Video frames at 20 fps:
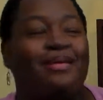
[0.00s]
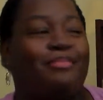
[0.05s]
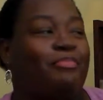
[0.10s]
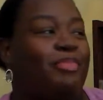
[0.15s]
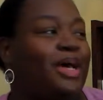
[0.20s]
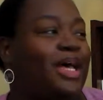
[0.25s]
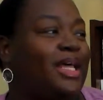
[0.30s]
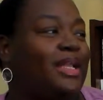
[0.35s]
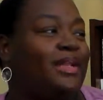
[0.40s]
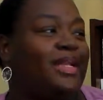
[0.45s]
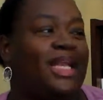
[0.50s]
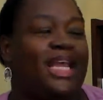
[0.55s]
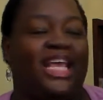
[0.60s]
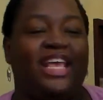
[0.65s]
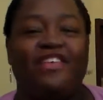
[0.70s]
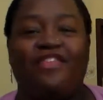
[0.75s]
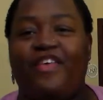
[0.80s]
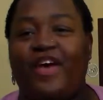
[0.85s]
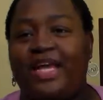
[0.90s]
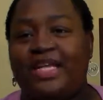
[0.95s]
But
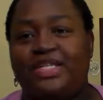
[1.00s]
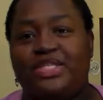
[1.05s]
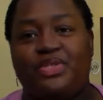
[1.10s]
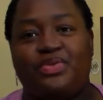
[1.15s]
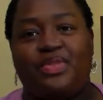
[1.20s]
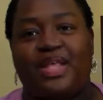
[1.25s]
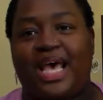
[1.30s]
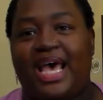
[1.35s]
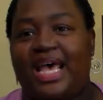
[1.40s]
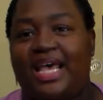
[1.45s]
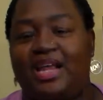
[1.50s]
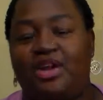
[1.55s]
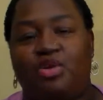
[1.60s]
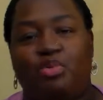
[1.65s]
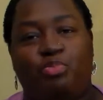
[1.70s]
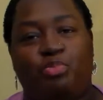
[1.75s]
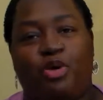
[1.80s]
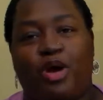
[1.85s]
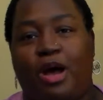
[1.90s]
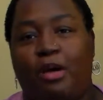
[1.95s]
if I do that,
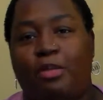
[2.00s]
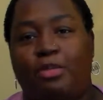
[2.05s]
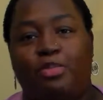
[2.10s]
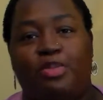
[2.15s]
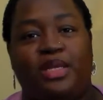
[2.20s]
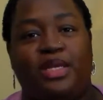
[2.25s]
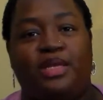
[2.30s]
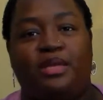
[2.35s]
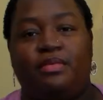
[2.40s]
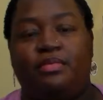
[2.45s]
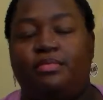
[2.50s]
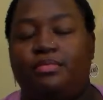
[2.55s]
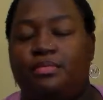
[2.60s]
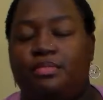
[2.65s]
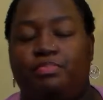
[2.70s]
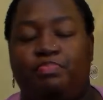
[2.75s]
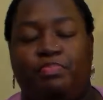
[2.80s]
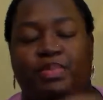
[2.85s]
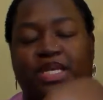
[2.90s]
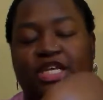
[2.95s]
it'll probably
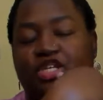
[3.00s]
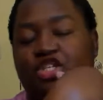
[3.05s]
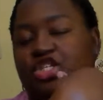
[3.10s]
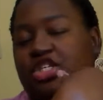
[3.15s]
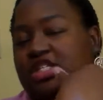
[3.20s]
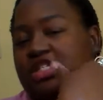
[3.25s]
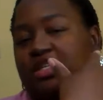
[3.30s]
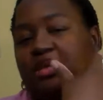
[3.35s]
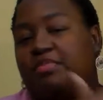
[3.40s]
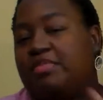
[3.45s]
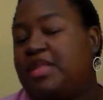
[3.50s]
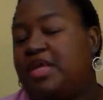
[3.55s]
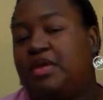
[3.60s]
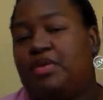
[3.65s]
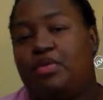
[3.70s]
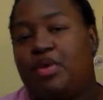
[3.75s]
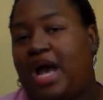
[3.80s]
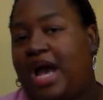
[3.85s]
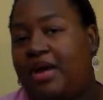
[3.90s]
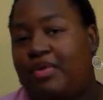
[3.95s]
be just
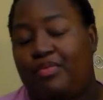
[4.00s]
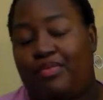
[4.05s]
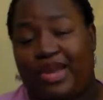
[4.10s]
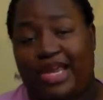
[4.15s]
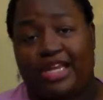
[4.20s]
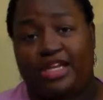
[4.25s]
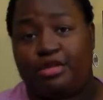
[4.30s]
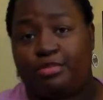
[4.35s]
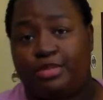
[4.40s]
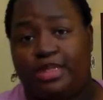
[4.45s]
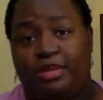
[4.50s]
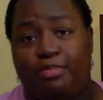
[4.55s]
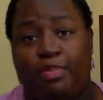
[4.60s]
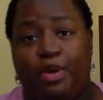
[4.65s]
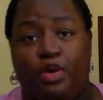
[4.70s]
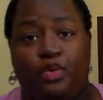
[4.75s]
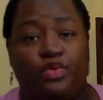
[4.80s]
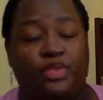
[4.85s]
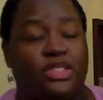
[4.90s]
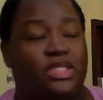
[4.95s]
something I randomly
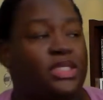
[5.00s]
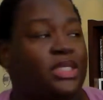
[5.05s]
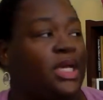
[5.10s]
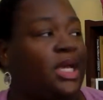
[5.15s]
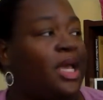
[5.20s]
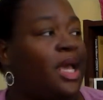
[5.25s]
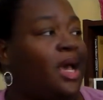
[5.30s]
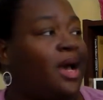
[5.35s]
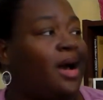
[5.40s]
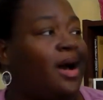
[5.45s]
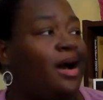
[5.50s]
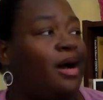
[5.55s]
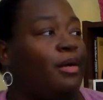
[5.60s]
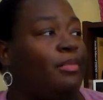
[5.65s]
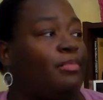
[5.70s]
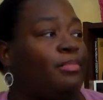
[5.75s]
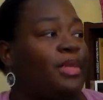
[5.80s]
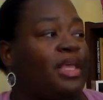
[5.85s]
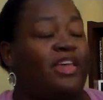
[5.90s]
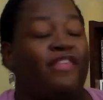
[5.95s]
post
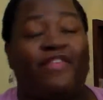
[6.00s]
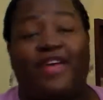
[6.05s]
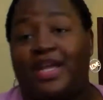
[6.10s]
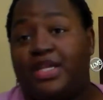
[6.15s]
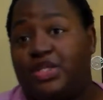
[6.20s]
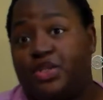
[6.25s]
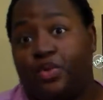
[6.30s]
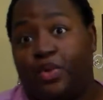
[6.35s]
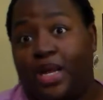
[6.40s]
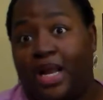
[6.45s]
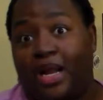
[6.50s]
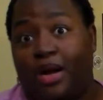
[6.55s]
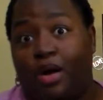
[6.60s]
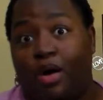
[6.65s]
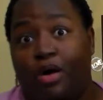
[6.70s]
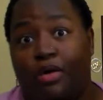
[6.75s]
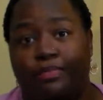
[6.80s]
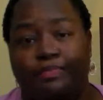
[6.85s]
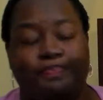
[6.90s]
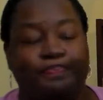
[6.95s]
if I do it at
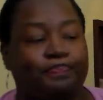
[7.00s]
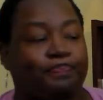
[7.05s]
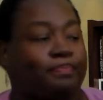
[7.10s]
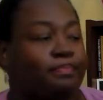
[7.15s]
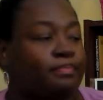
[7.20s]
all.